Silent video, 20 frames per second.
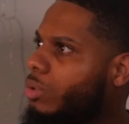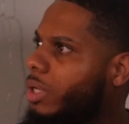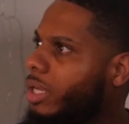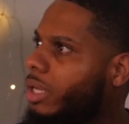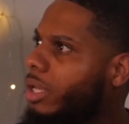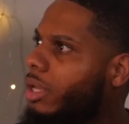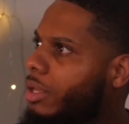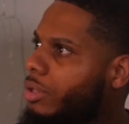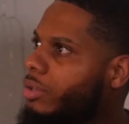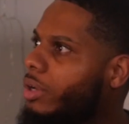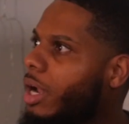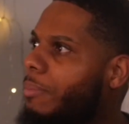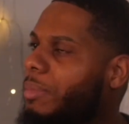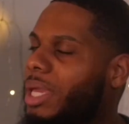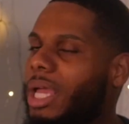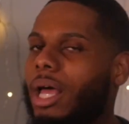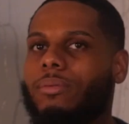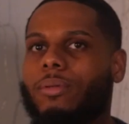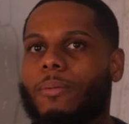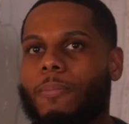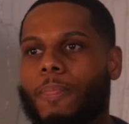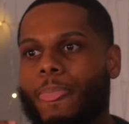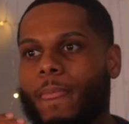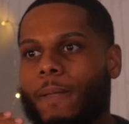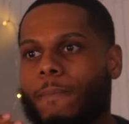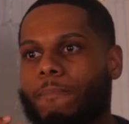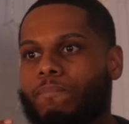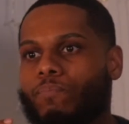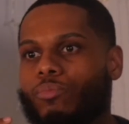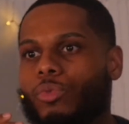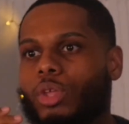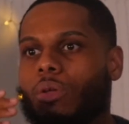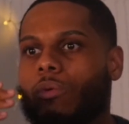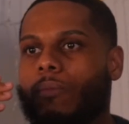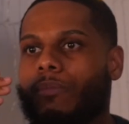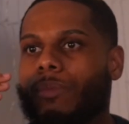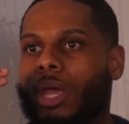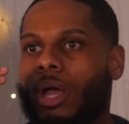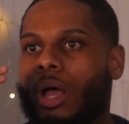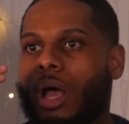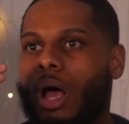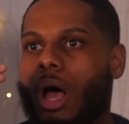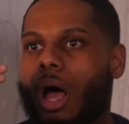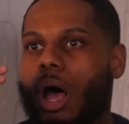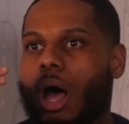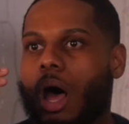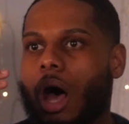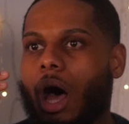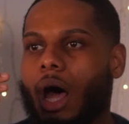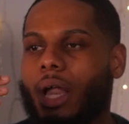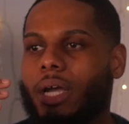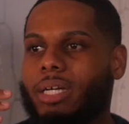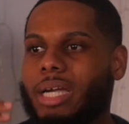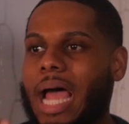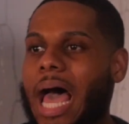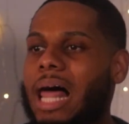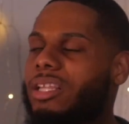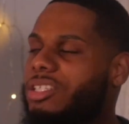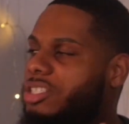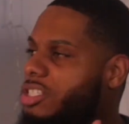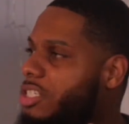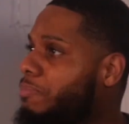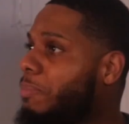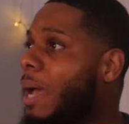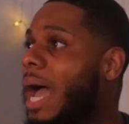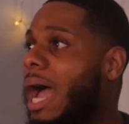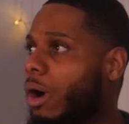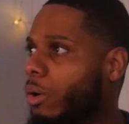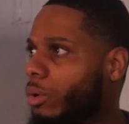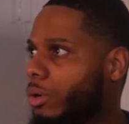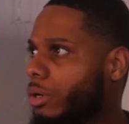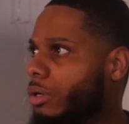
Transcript: in there real quick. You know what I mean? Knowledge is